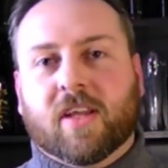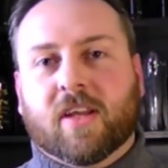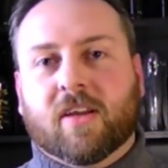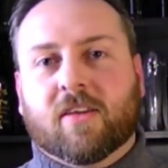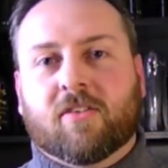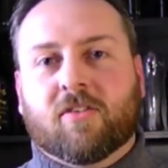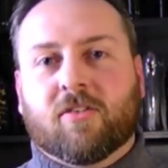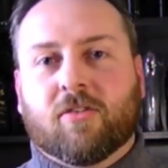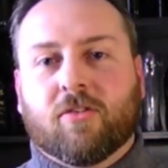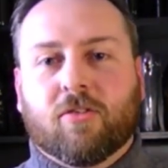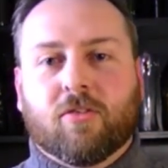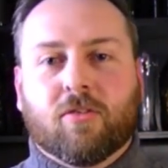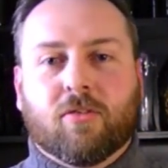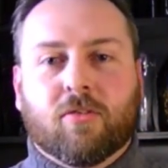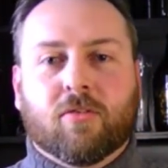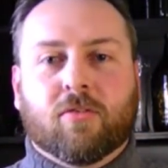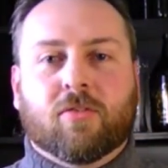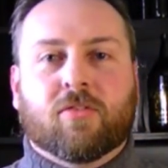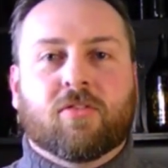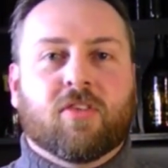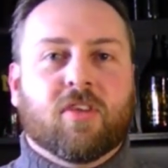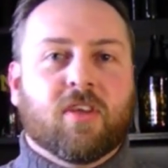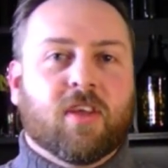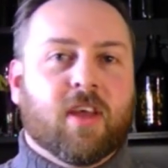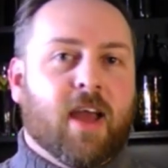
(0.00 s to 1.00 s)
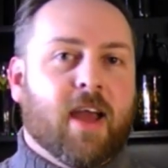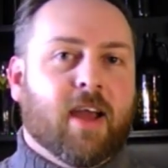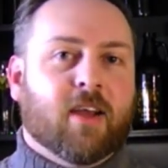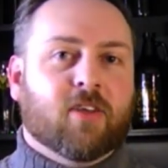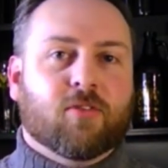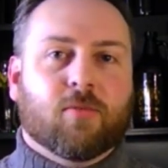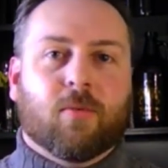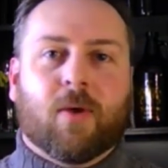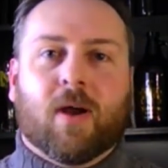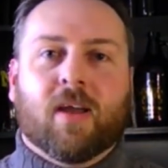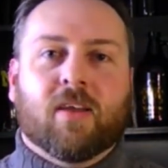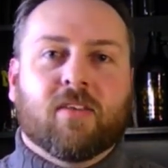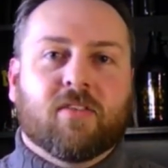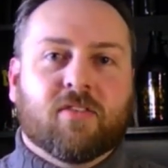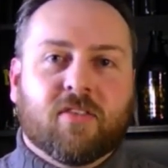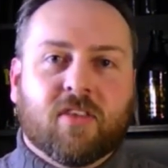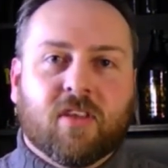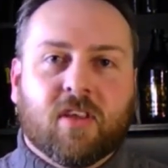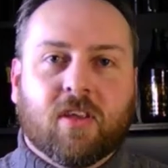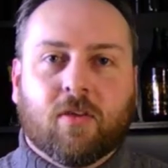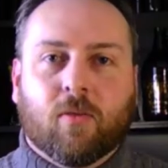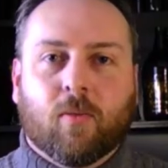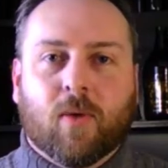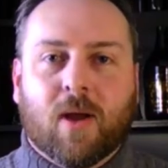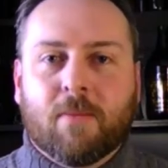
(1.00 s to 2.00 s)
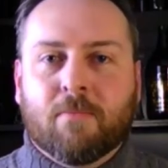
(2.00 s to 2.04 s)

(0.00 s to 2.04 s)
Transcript: link to see XYZ